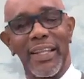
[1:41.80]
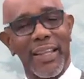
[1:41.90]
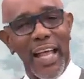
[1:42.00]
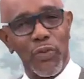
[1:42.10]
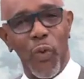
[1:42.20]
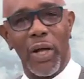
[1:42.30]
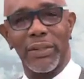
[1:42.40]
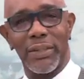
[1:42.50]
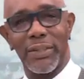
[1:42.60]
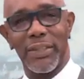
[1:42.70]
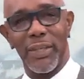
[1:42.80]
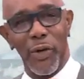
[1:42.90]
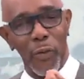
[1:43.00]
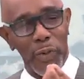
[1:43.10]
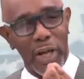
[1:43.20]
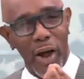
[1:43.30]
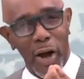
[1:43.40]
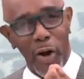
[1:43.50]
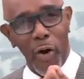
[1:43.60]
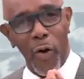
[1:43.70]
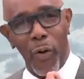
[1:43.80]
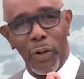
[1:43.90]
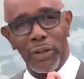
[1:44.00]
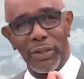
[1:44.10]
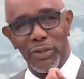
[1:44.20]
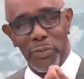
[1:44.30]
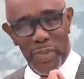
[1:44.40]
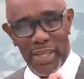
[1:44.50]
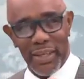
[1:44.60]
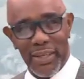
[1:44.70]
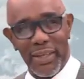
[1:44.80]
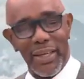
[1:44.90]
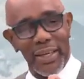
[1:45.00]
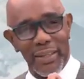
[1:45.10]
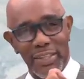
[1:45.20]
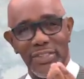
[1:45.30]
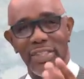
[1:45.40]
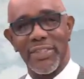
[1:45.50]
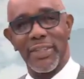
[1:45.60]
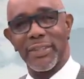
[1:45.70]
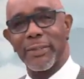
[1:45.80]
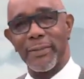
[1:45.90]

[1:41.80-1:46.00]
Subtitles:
That's what we are called to be in this season.